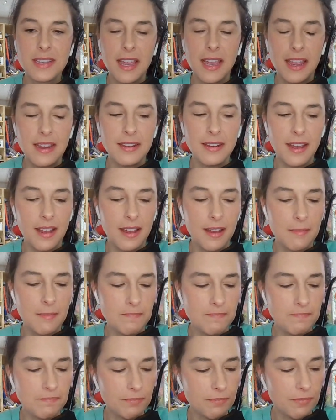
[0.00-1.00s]
And
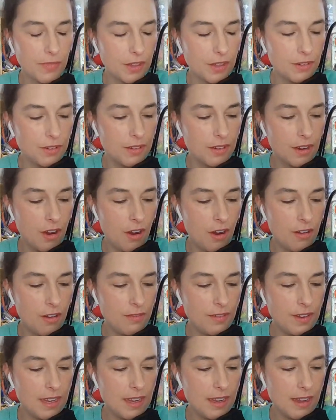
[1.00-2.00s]
um,
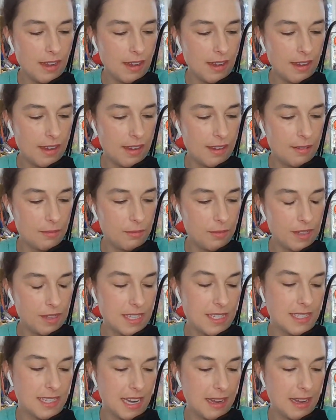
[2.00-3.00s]
Harvey, uh, what's
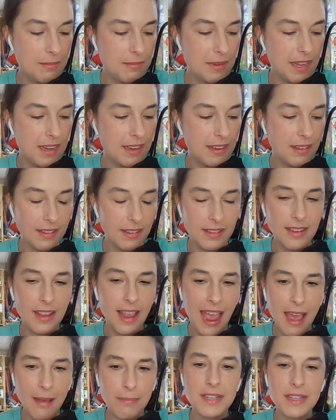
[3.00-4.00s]
his name in
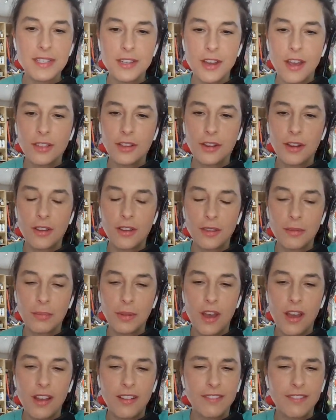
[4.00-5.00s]
Happiest Toddler on the Block?